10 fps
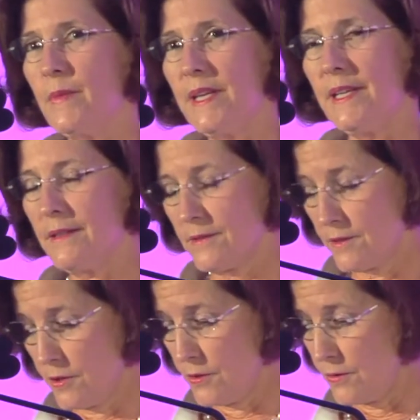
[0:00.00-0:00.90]
me
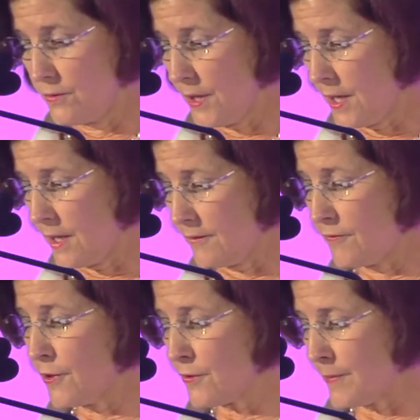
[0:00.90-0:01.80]
to
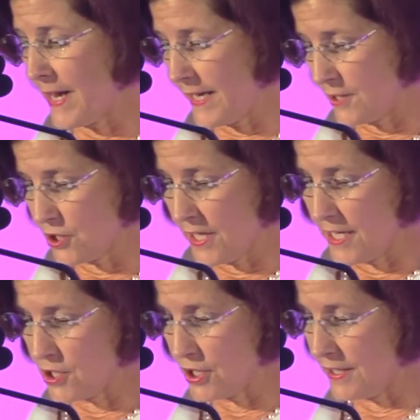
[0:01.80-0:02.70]
further my
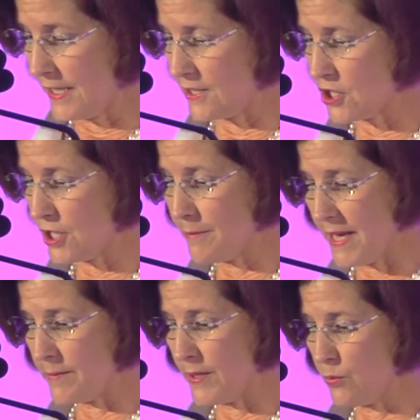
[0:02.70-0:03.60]
education, and she
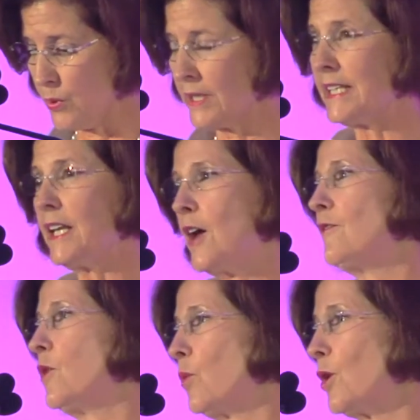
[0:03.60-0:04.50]
made me really
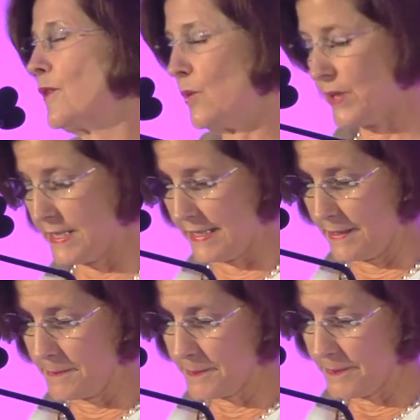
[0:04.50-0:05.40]
love the work that we
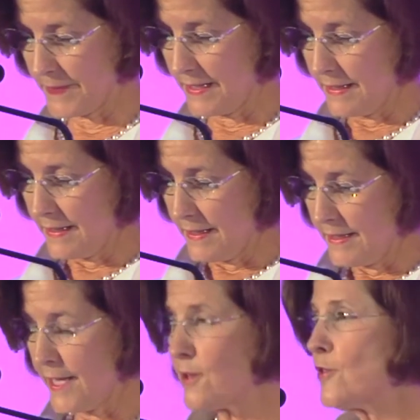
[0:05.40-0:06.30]
did.
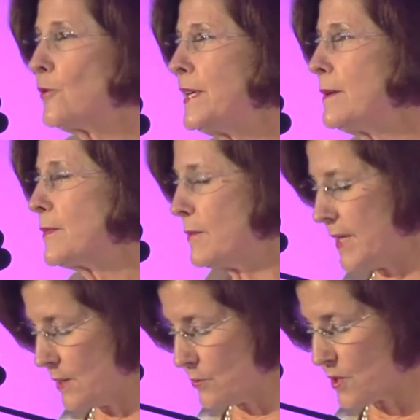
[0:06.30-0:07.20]
Now, the 3M
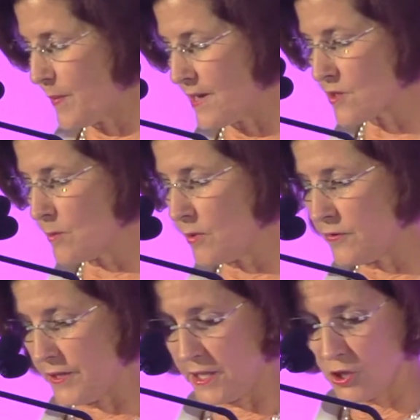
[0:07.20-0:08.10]
Committee responsible
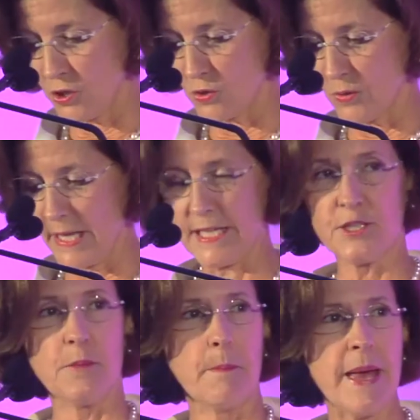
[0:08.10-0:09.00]
for issues relating
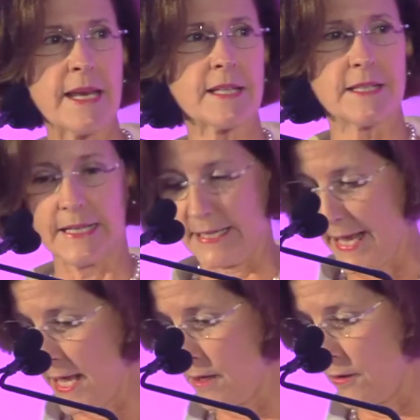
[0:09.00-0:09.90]
to medicine and
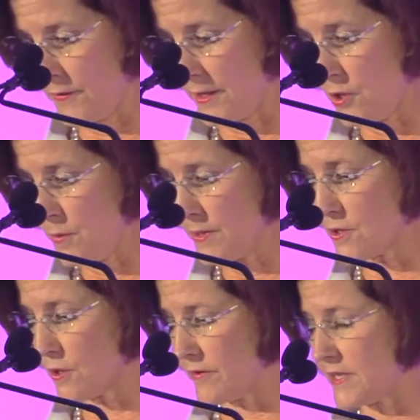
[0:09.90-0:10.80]
health and human
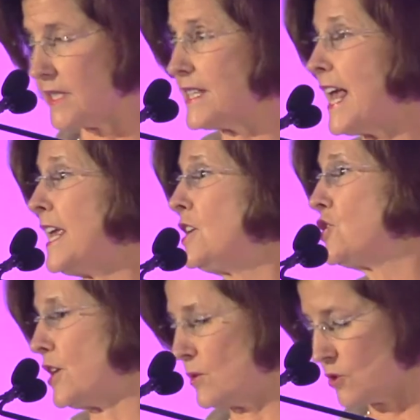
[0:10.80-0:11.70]
services,
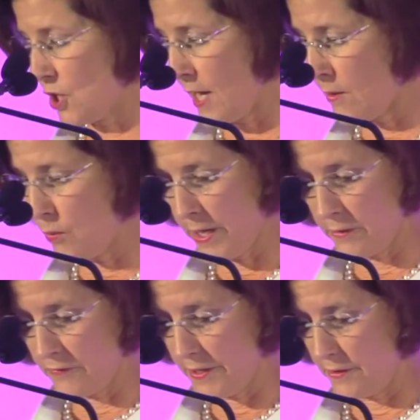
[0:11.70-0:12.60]
aging, child
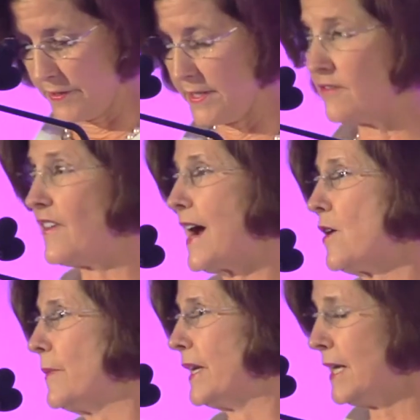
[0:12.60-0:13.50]
welfare, the
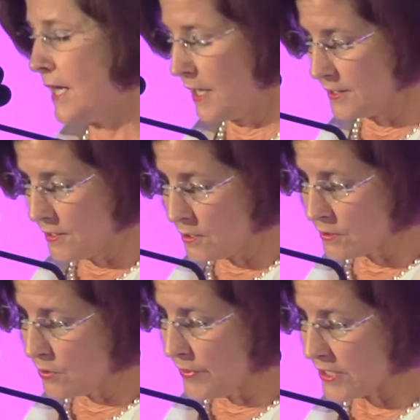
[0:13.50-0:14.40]
environment,
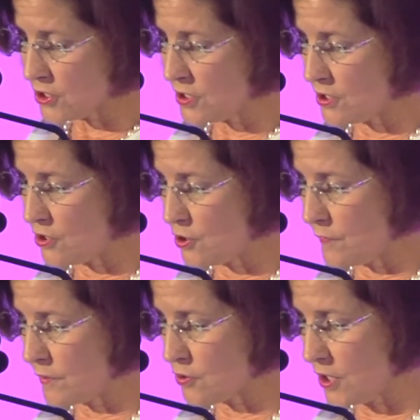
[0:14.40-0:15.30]
adult corrections and
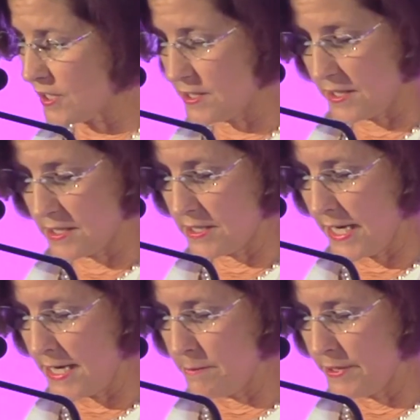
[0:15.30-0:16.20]
juvenile justice,
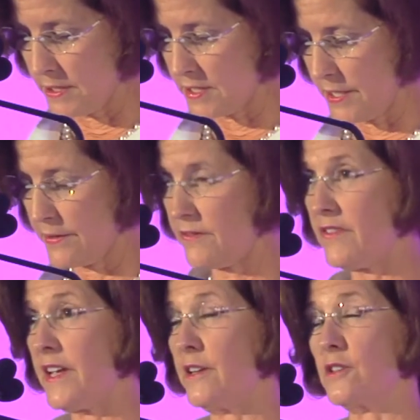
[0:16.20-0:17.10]
state military
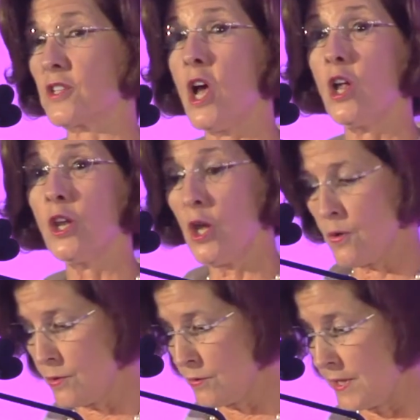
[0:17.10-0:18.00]
affairs,
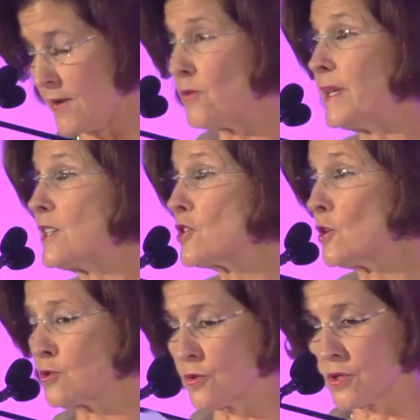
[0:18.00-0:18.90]
local government, and
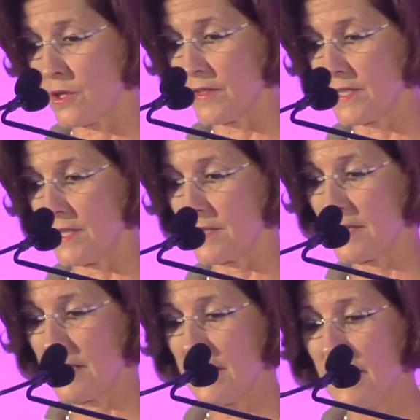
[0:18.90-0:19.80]
social services.
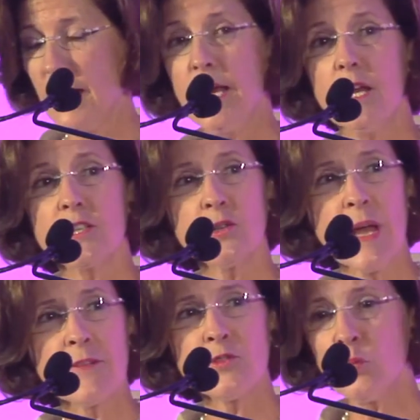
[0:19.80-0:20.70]
So
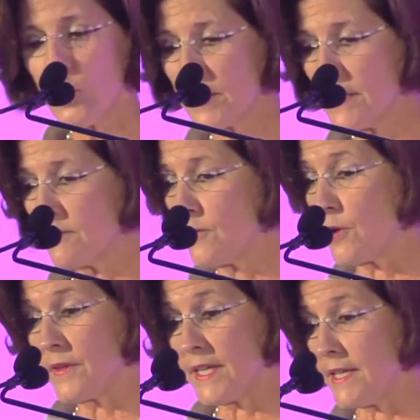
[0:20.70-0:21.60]
after working
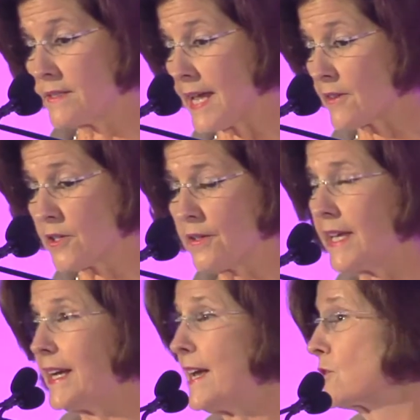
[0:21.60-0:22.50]
for the South
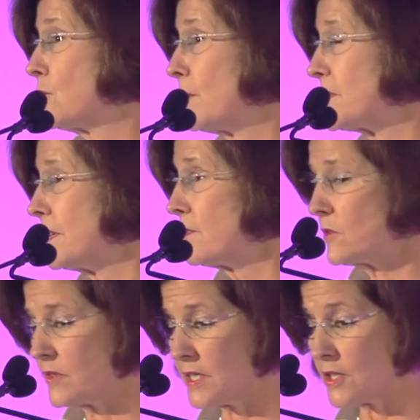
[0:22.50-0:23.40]
Carolina House of
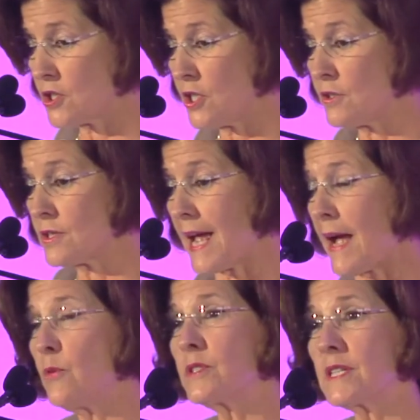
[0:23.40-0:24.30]
Representatives for 6 years,
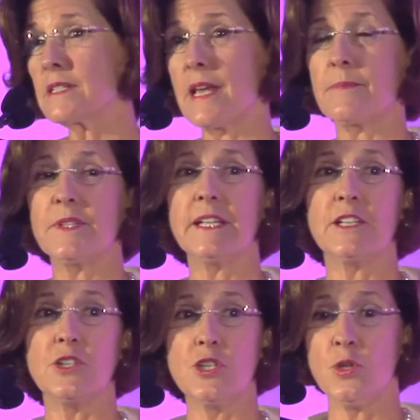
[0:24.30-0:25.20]
I was accepted
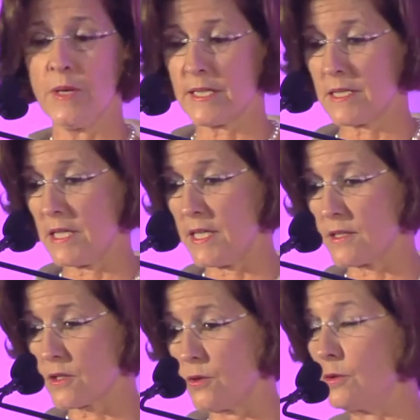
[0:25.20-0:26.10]
into USC's
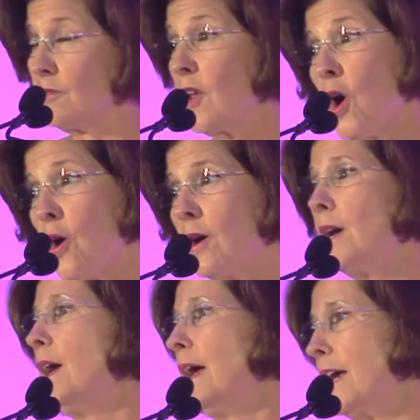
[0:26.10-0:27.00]
School of Law,
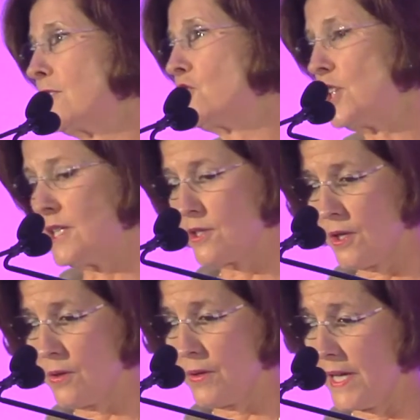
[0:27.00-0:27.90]
as Jean
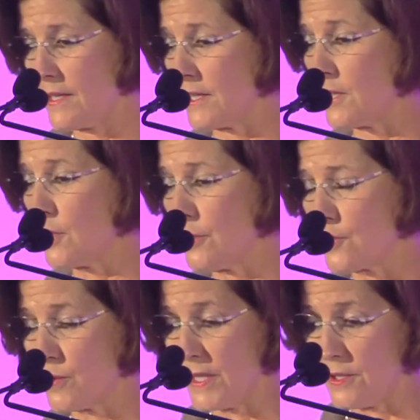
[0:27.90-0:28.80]
Toll had
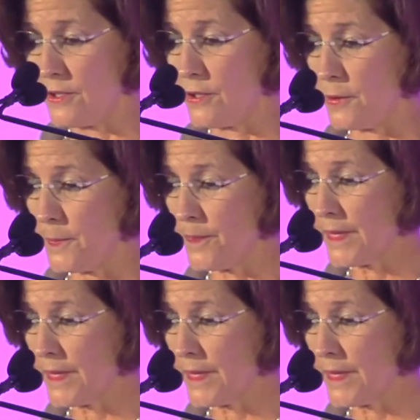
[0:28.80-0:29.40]
encouraged me to do.